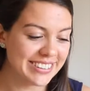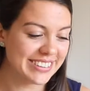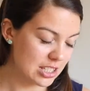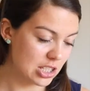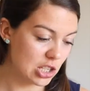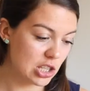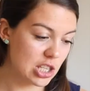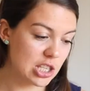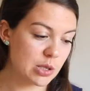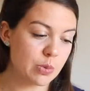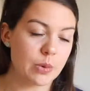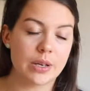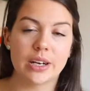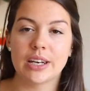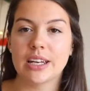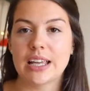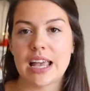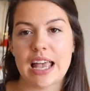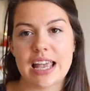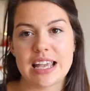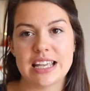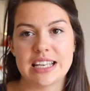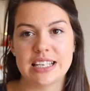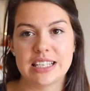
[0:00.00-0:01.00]
So this one
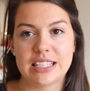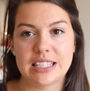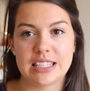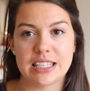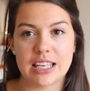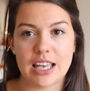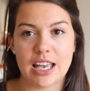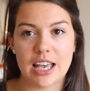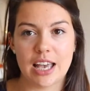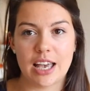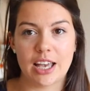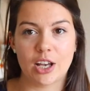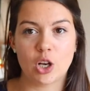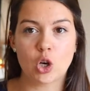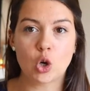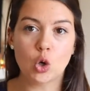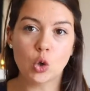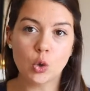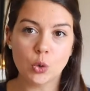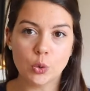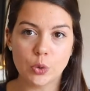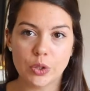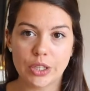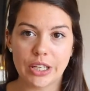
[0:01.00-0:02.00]
is a
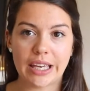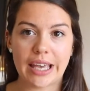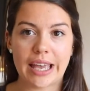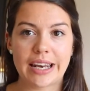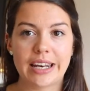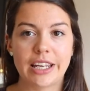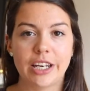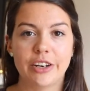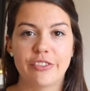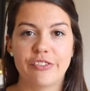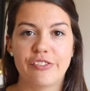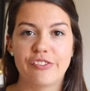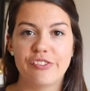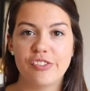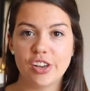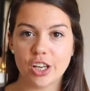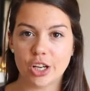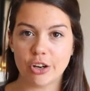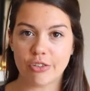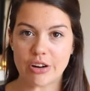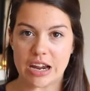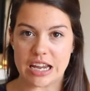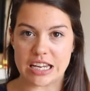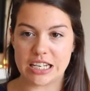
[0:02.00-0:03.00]
cooling and
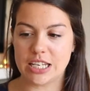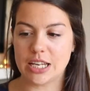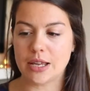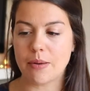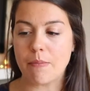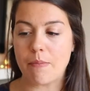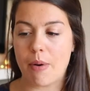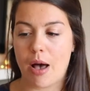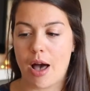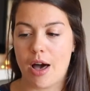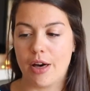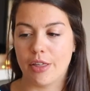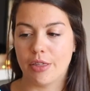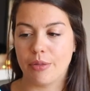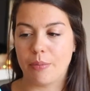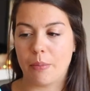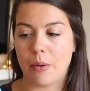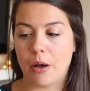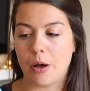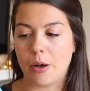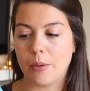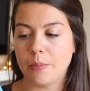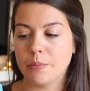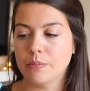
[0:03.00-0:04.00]
invigorating bath
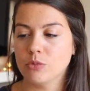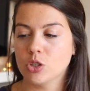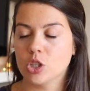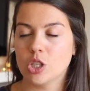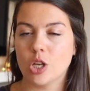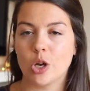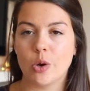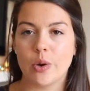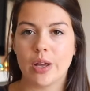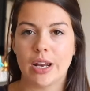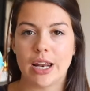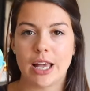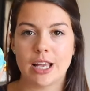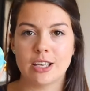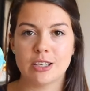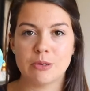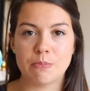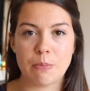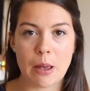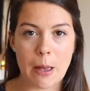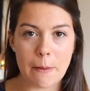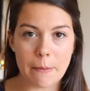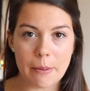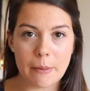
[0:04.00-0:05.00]
bomb. So it has
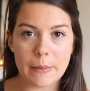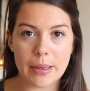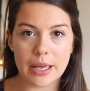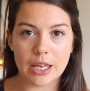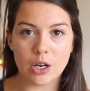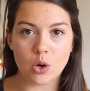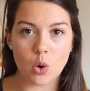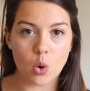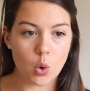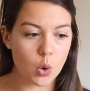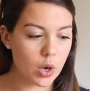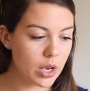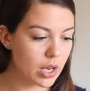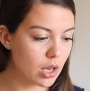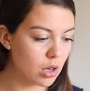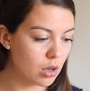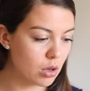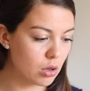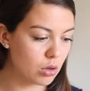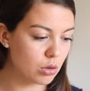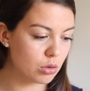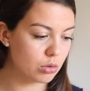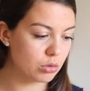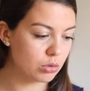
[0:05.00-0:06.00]
peppermint
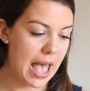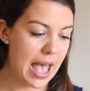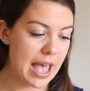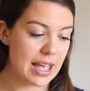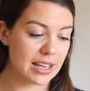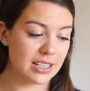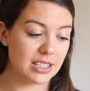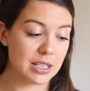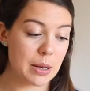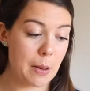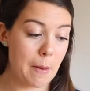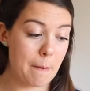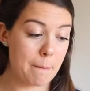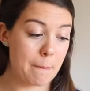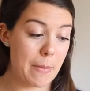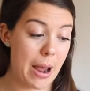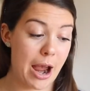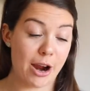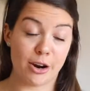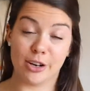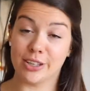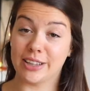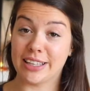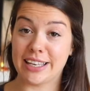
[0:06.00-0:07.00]
oil and
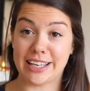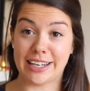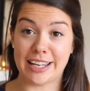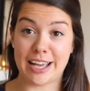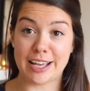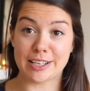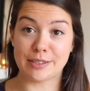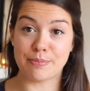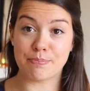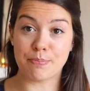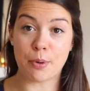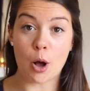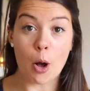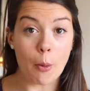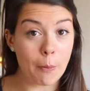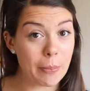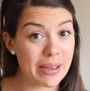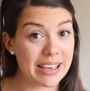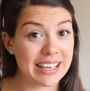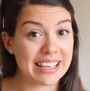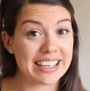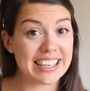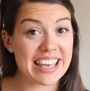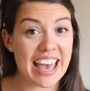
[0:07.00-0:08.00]
apparently it has
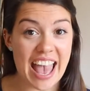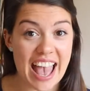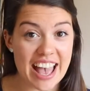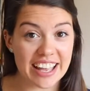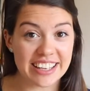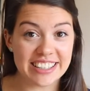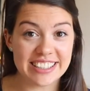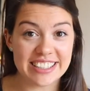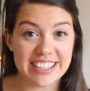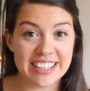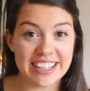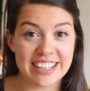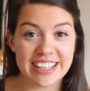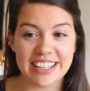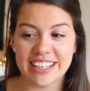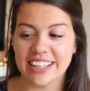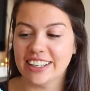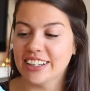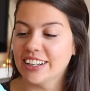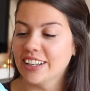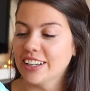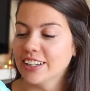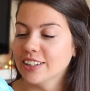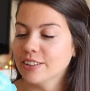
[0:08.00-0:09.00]
popping candy
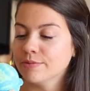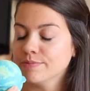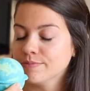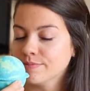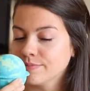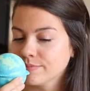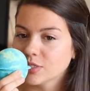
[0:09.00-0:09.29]
in it.